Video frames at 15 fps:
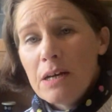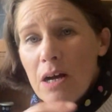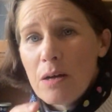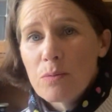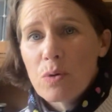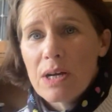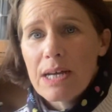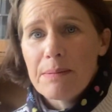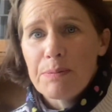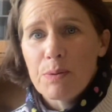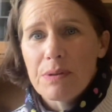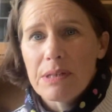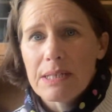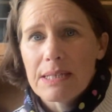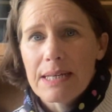I'm quite happy
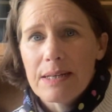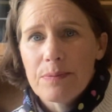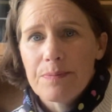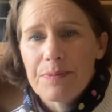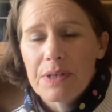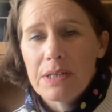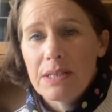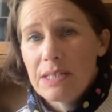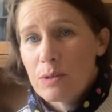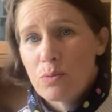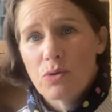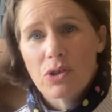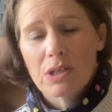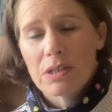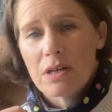with this now. And this will
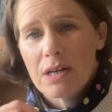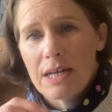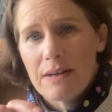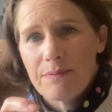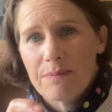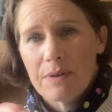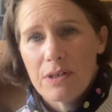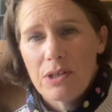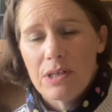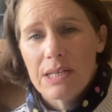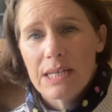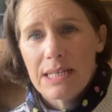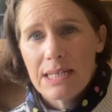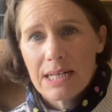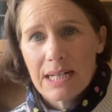just, you can
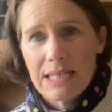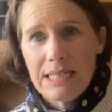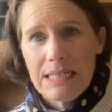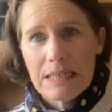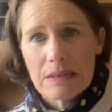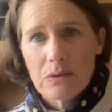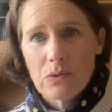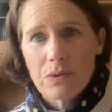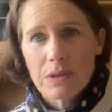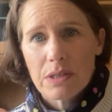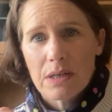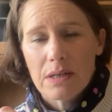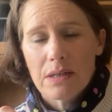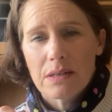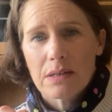get little easels
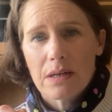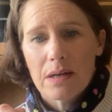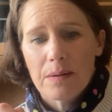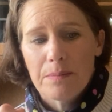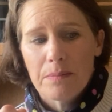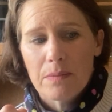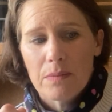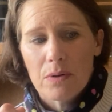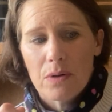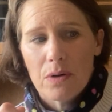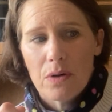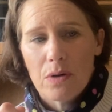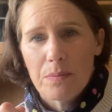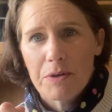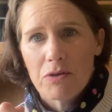at
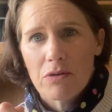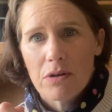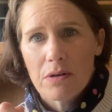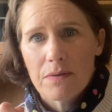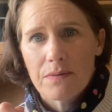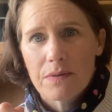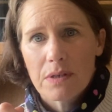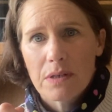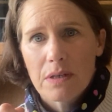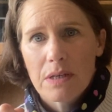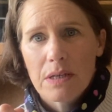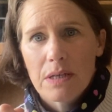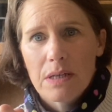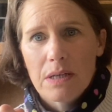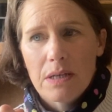Hobbycraft,
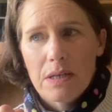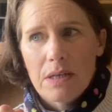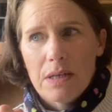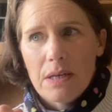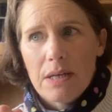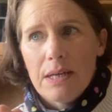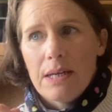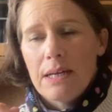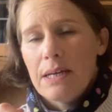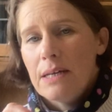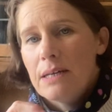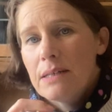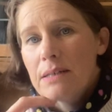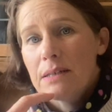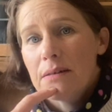
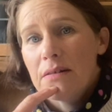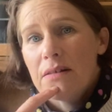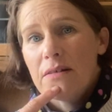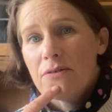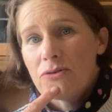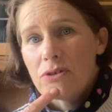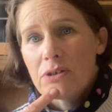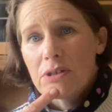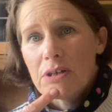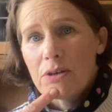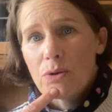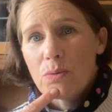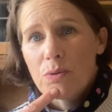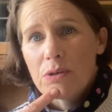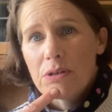and I'll just stick it
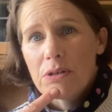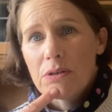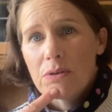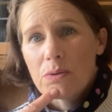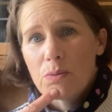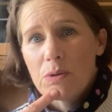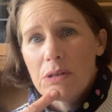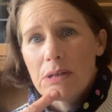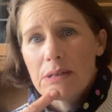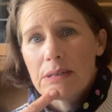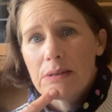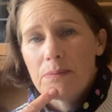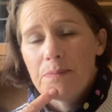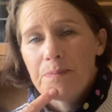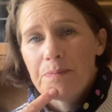on one of those on windowsill.